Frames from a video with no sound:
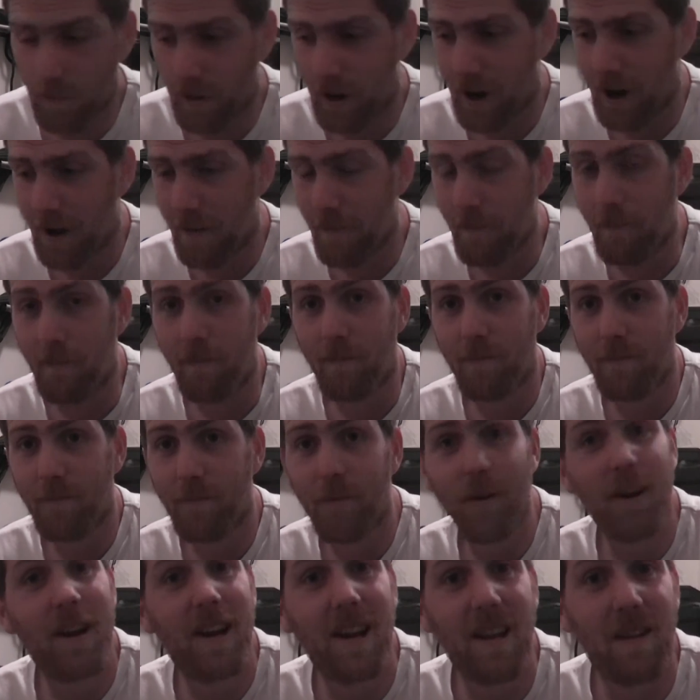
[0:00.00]
when I'm
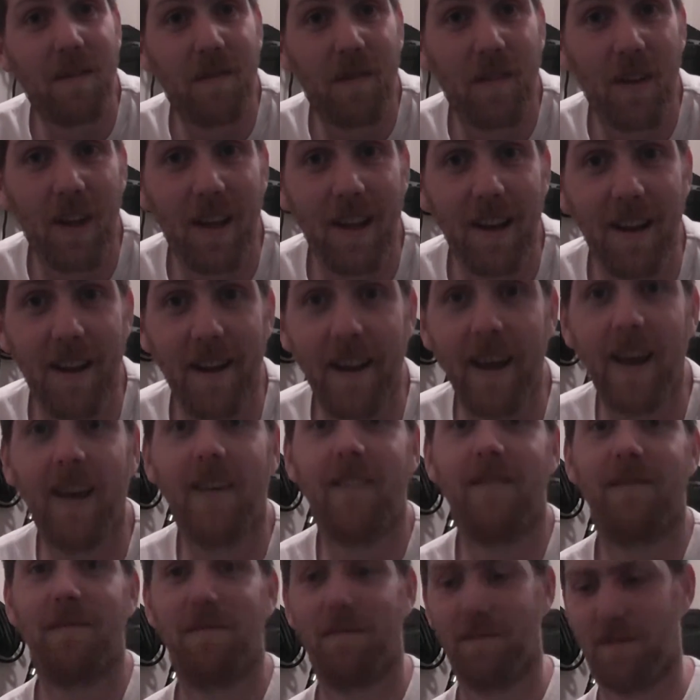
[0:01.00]
really feeling it,
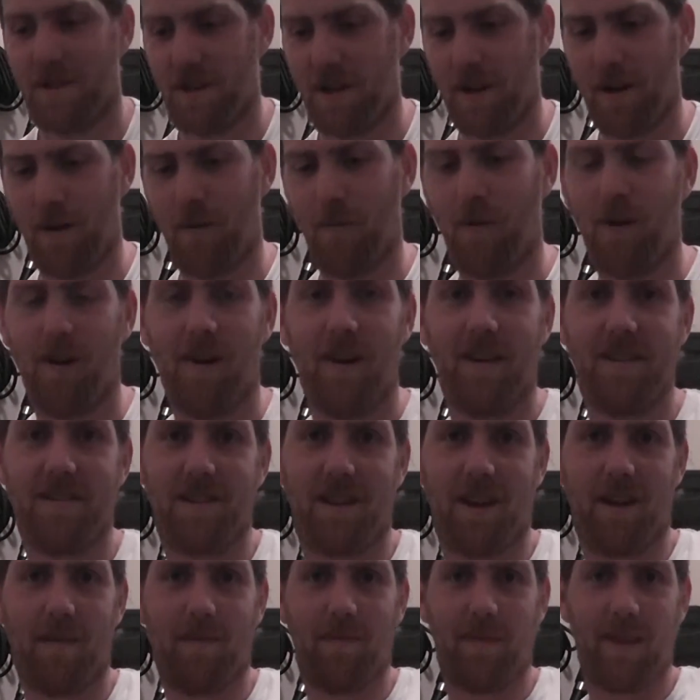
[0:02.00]
do you know what? It's
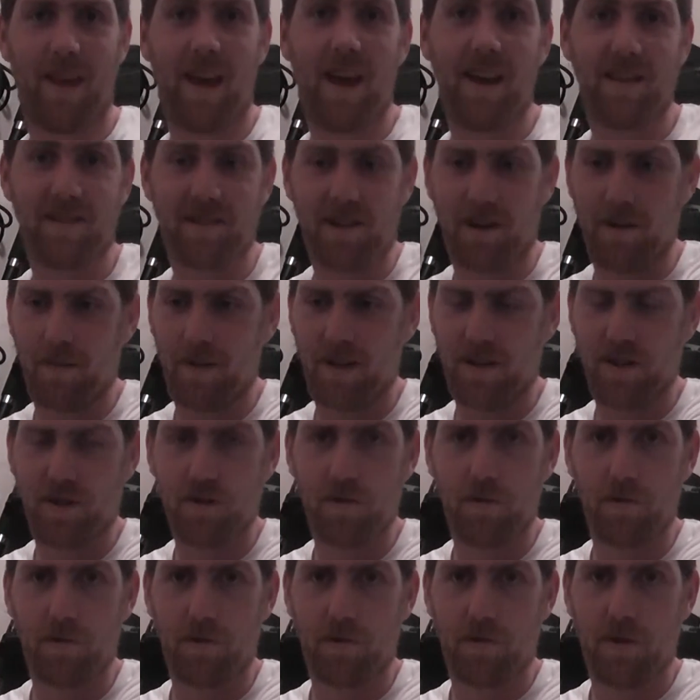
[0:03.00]
gonna be a
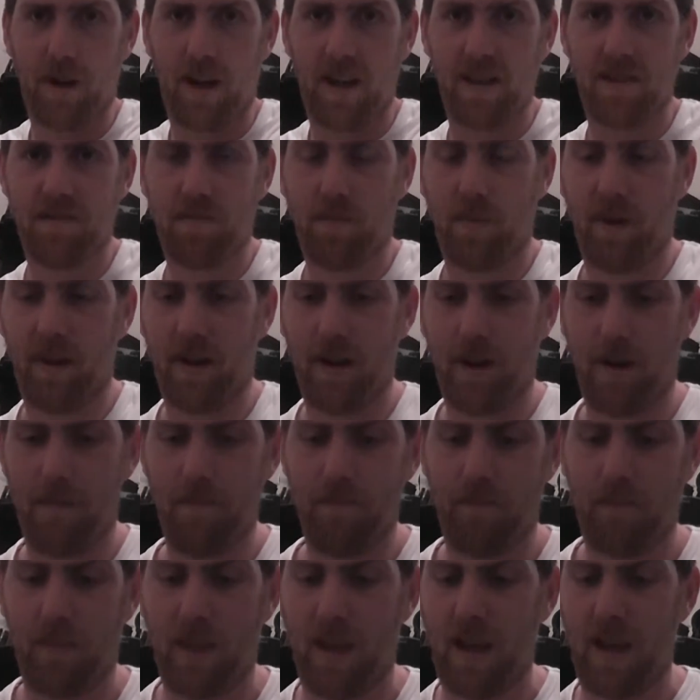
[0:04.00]
short trace, but
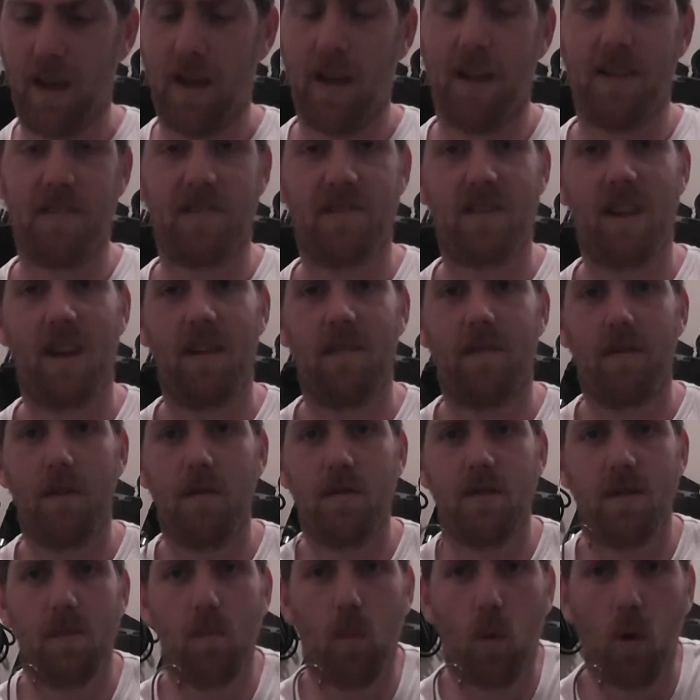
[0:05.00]
instead of
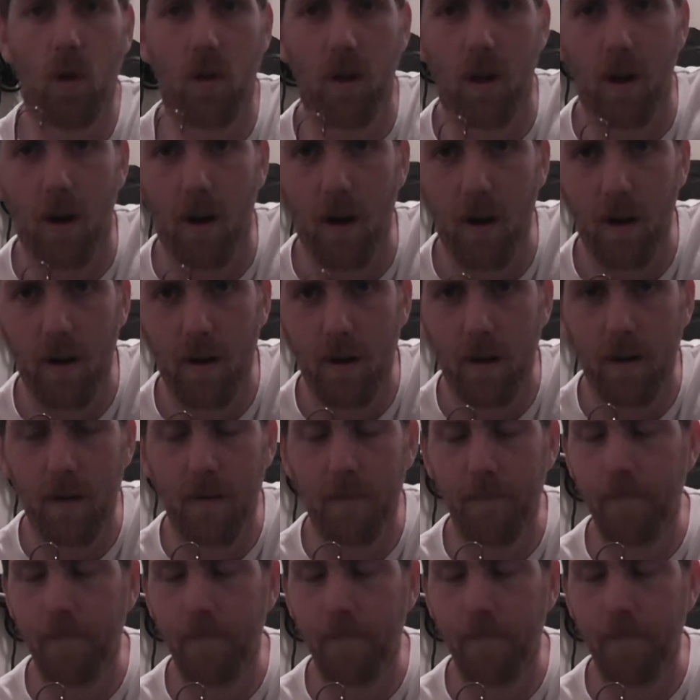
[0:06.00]
using one hook,